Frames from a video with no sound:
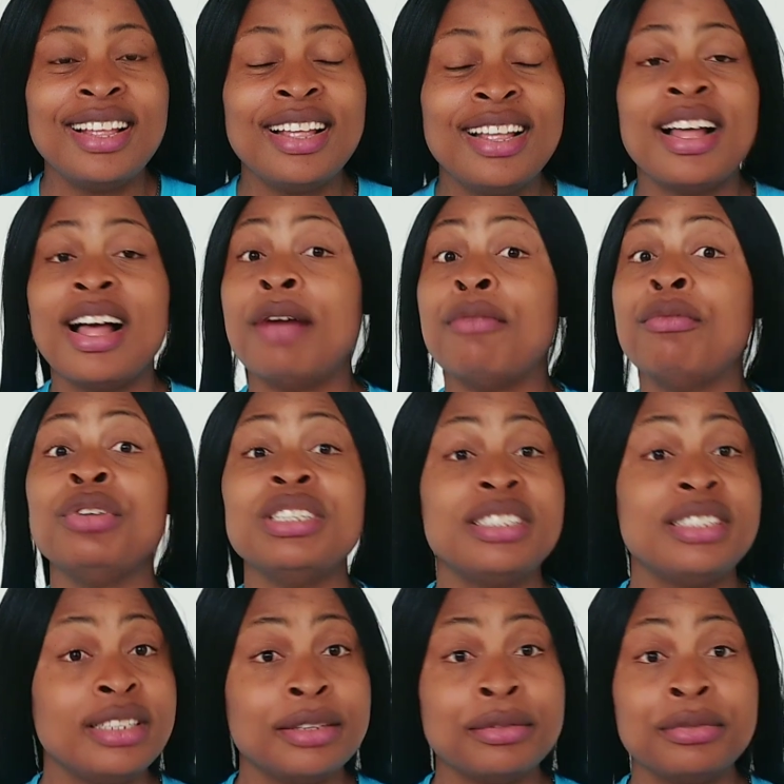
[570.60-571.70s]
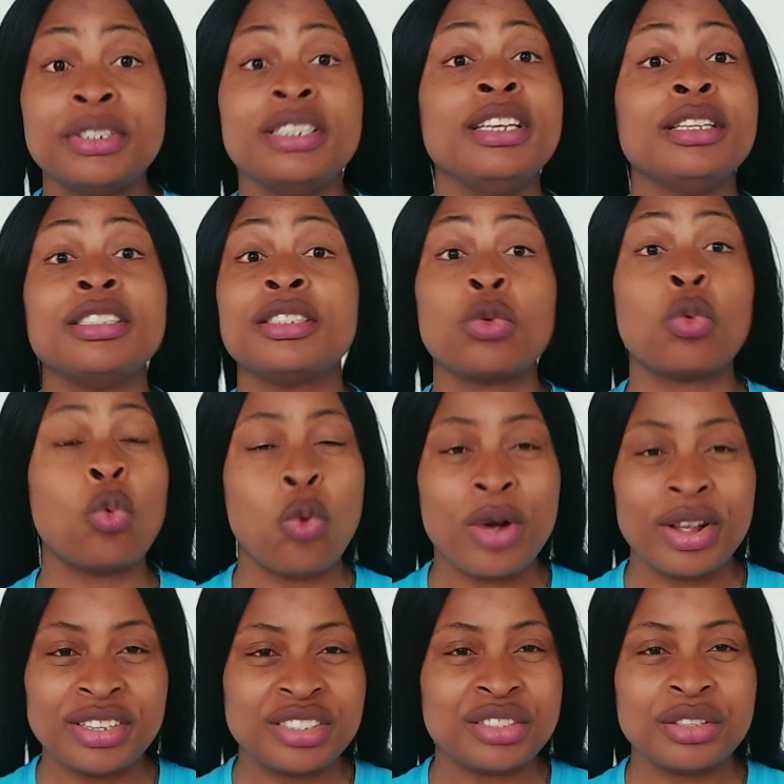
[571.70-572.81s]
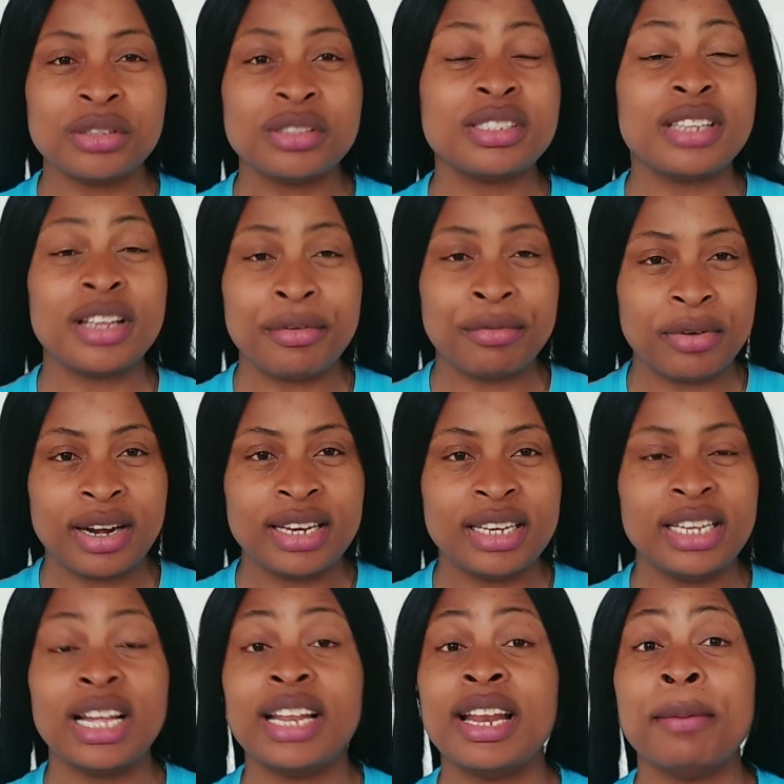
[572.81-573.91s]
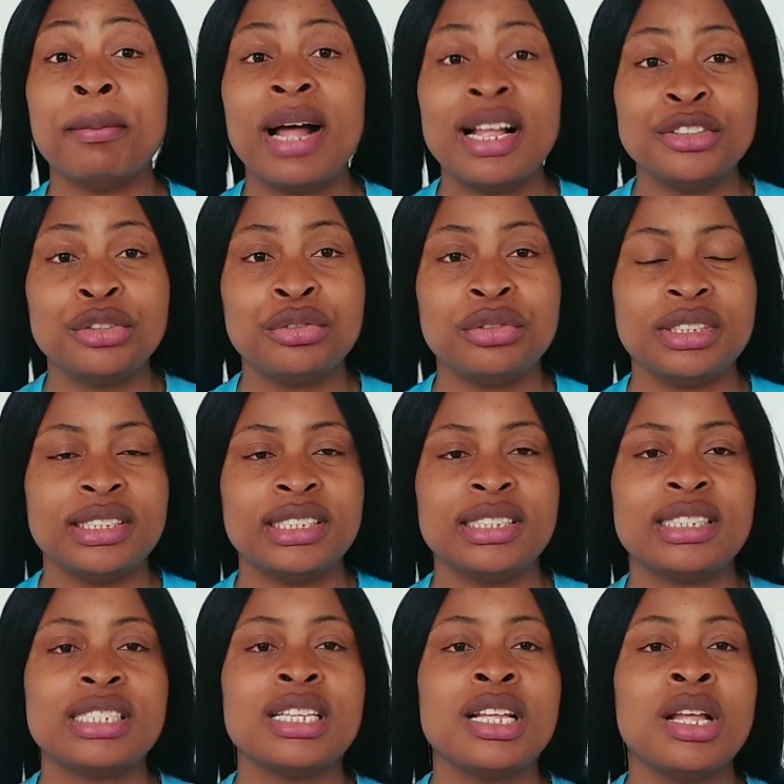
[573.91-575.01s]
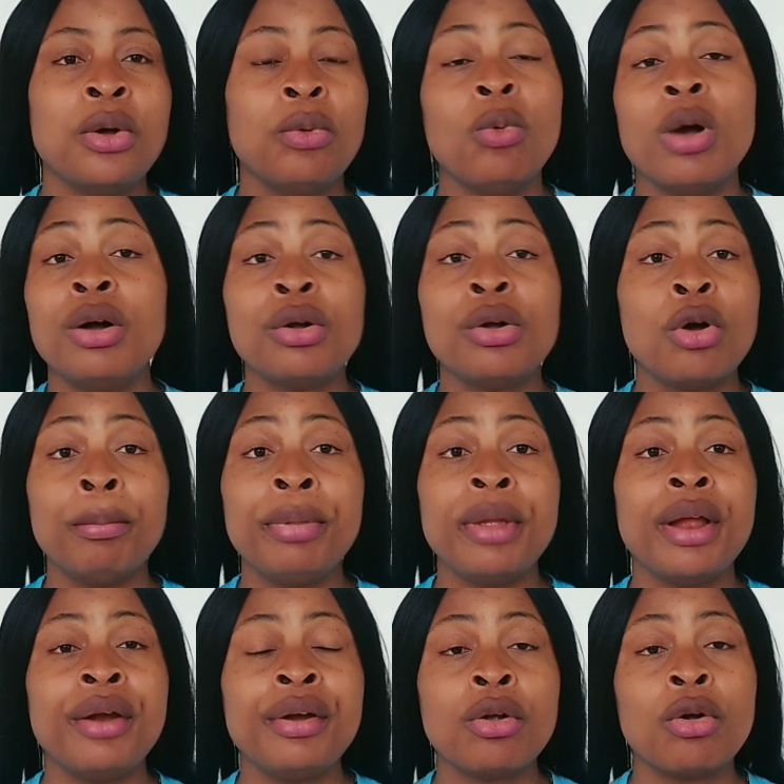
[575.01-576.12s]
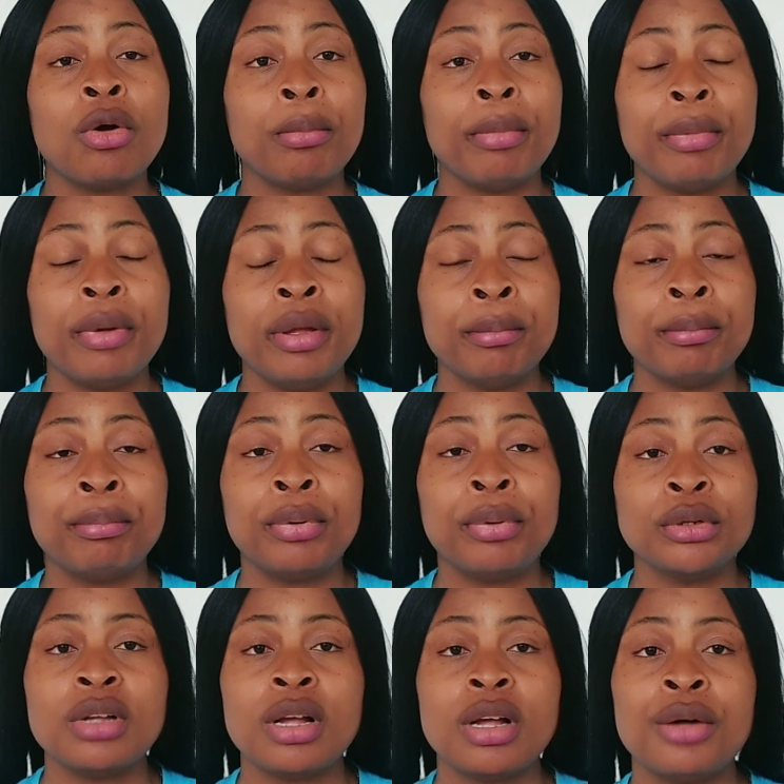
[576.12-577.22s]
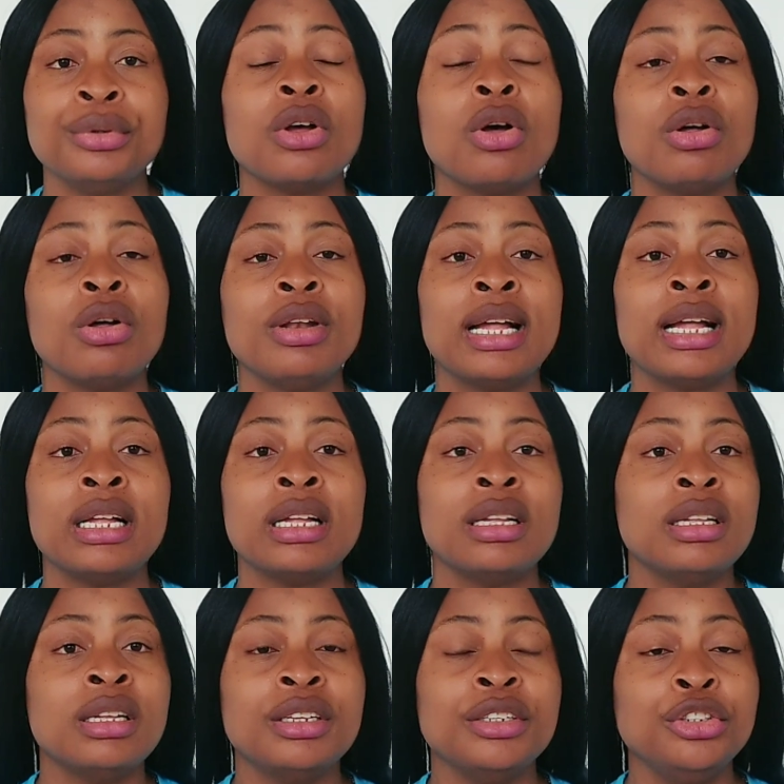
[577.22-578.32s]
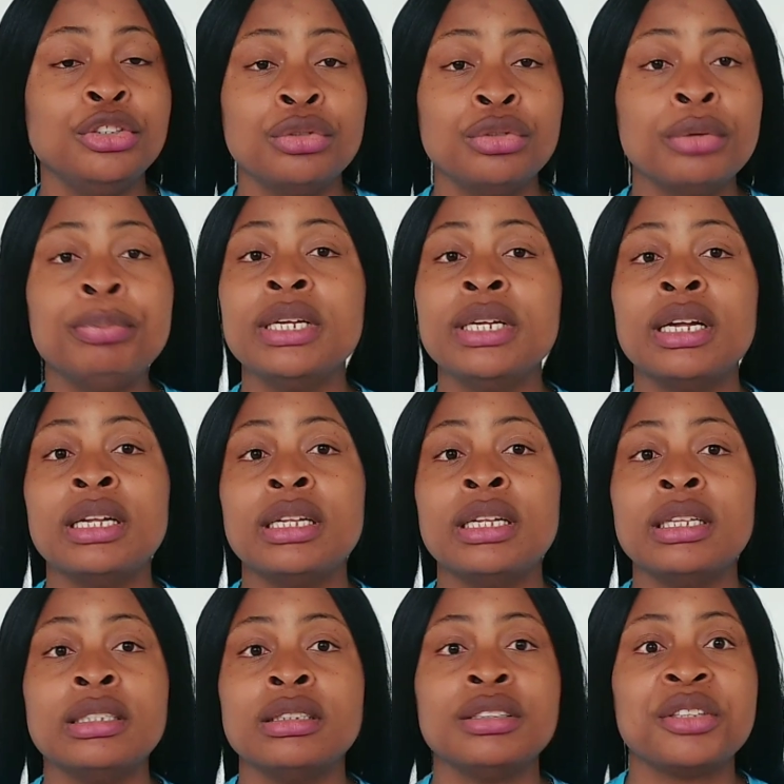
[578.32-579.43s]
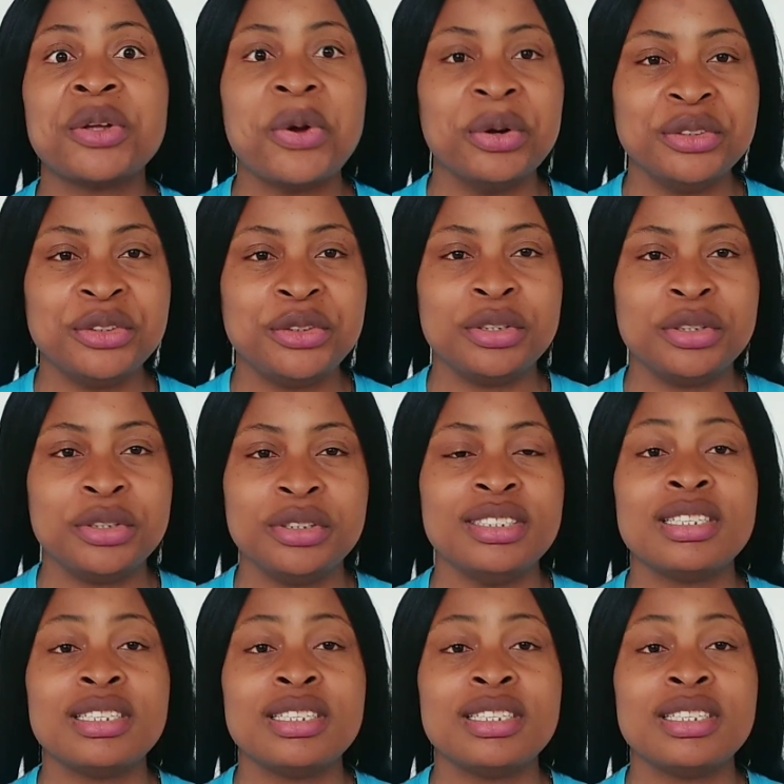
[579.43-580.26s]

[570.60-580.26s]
I've received this question severally and I'm answering it. Well, comparing Portugal with other European countries,